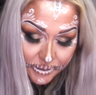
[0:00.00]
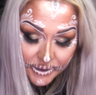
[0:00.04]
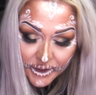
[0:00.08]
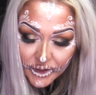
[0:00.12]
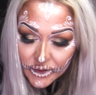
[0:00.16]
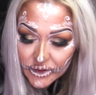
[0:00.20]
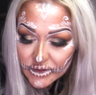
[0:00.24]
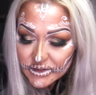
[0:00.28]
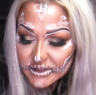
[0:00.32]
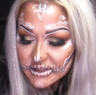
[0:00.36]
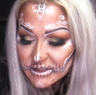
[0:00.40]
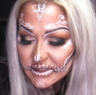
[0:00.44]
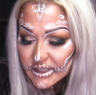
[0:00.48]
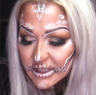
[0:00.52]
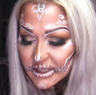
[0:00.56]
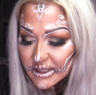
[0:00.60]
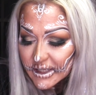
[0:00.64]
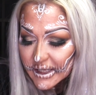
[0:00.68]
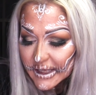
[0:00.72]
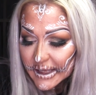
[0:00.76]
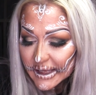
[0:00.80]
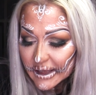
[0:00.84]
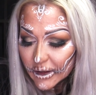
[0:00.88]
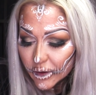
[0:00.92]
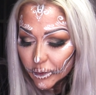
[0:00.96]
because it's a
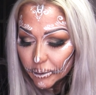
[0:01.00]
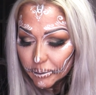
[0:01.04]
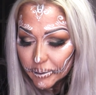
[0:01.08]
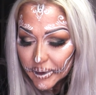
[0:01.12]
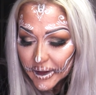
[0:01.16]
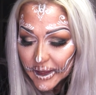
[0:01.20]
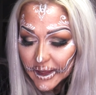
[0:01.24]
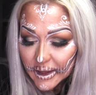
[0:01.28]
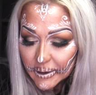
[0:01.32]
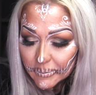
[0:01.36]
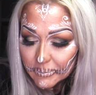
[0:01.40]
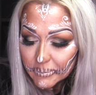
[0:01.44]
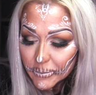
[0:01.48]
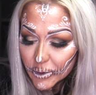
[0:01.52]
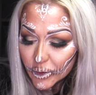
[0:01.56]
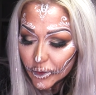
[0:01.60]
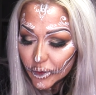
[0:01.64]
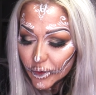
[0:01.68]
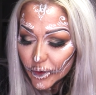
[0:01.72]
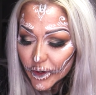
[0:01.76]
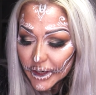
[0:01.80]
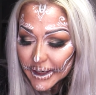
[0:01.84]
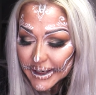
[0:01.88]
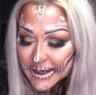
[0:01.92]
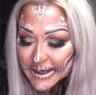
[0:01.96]
little bit
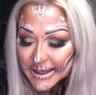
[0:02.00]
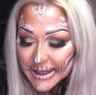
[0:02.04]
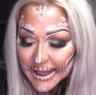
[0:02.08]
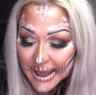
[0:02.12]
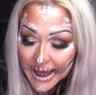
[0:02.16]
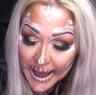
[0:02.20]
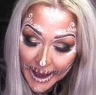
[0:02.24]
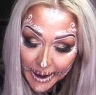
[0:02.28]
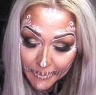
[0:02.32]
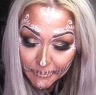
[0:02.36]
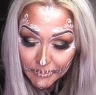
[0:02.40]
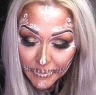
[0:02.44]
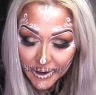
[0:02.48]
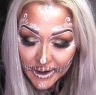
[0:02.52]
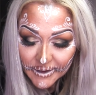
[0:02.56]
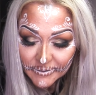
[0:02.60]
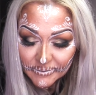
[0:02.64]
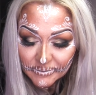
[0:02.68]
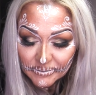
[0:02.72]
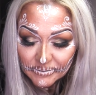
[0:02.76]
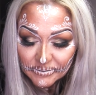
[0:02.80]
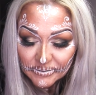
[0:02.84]
more glam.